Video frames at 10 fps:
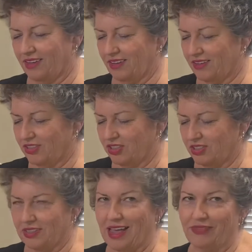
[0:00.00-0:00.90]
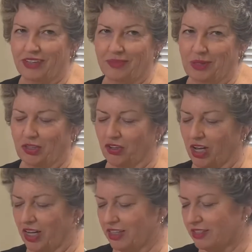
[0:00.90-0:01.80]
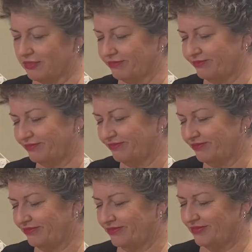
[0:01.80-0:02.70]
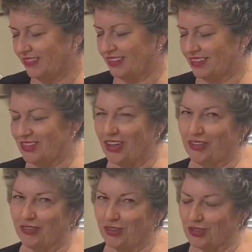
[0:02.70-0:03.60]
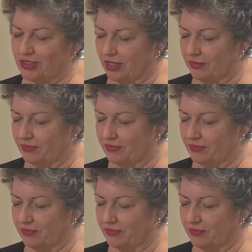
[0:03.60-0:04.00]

She's laughing at me, you guys. Not the first time.